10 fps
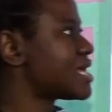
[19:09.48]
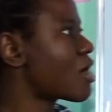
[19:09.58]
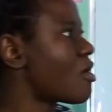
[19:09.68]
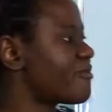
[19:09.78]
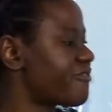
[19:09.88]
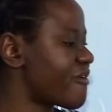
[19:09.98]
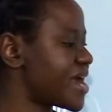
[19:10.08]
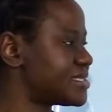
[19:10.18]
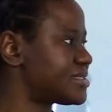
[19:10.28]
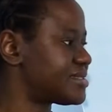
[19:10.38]
between
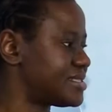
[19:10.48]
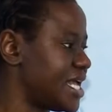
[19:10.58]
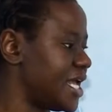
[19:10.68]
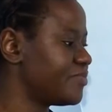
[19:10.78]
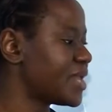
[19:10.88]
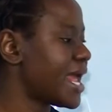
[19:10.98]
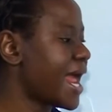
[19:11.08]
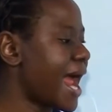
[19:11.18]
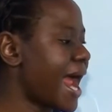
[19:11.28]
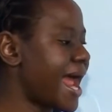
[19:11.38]
circumference
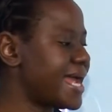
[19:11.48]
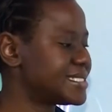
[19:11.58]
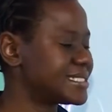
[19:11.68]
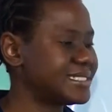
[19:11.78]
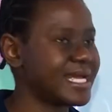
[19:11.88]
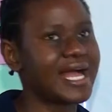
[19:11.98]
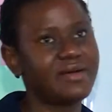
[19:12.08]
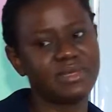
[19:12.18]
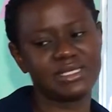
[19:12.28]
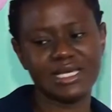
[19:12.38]
C
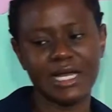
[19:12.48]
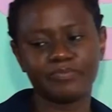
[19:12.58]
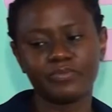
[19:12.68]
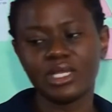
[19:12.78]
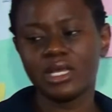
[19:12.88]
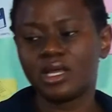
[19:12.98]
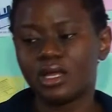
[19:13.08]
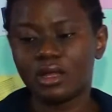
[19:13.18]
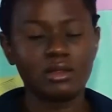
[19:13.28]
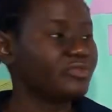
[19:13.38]
and
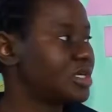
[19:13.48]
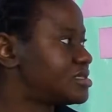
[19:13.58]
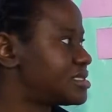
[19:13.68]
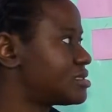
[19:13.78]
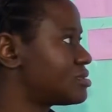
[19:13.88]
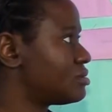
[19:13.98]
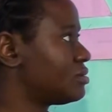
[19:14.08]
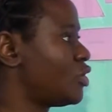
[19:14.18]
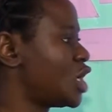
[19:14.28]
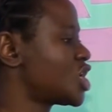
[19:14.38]
diameter.
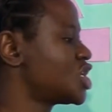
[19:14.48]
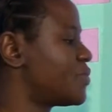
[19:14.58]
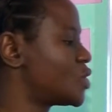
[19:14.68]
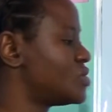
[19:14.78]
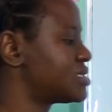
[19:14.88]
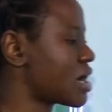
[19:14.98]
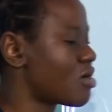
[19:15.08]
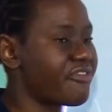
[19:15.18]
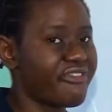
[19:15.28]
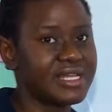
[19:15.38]
The
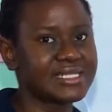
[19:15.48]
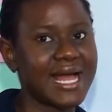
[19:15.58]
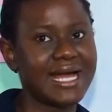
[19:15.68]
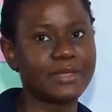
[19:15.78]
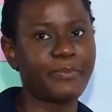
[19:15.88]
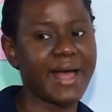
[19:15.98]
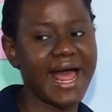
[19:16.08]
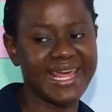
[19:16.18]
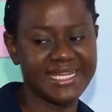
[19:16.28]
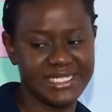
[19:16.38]
relationship between circumference
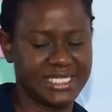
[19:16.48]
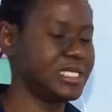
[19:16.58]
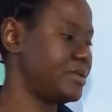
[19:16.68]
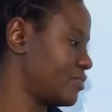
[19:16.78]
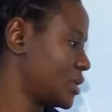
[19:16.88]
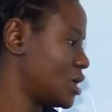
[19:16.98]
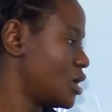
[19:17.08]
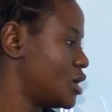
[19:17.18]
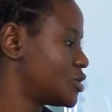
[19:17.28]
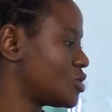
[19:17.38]
and pi
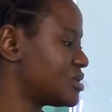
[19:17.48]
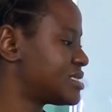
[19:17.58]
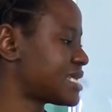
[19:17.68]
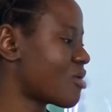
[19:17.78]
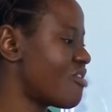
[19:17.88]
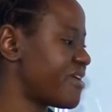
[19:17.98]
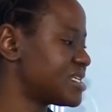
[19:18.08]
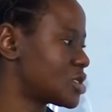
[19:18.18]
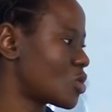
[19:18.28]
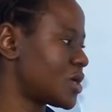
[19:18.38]
D. So
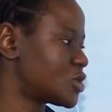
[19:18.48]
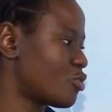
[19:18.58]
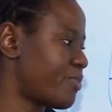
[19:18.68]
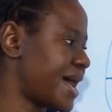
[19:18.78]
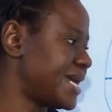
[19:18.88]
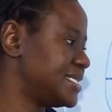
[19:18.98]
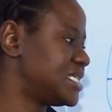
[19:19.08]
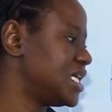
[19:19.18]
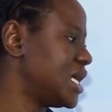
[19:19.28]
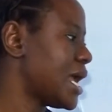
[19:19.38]
circumference is equals
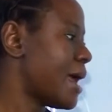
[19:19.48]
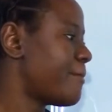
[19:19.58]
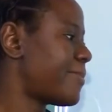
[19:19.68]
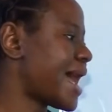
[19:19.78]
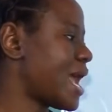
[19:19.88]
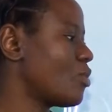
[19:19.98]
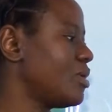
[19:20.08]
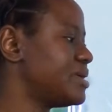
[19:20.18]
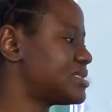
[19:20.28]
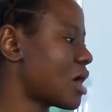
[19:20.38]
to pi D.
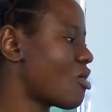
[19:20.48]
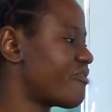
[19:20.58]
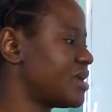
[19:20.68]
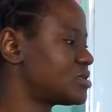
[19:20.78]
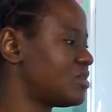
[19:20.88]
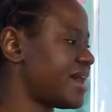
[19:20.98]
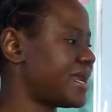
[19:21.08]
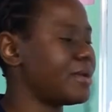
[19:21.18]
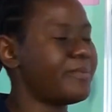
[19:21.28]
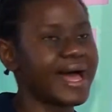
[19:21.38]
Pi will be
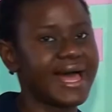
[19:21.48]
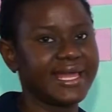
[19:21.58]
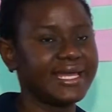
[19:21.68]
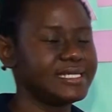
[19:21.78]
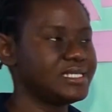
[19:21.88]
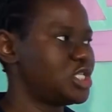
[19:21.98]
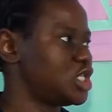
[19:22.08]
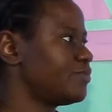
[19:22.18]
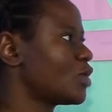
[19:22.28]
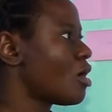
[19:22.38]
circumference divided
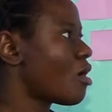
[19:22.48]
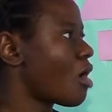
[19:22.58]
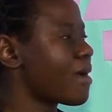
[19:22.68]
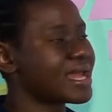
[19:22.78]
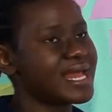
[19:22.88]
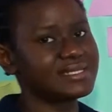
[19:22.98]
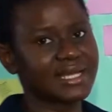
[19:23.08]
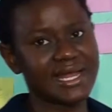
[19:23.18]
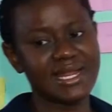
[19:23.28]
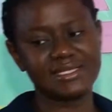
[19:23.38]
by D.
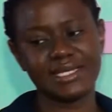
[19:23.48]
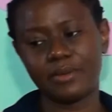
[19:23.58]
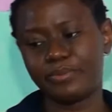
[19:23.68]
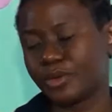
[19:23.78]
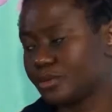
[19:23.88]
All right, let's take an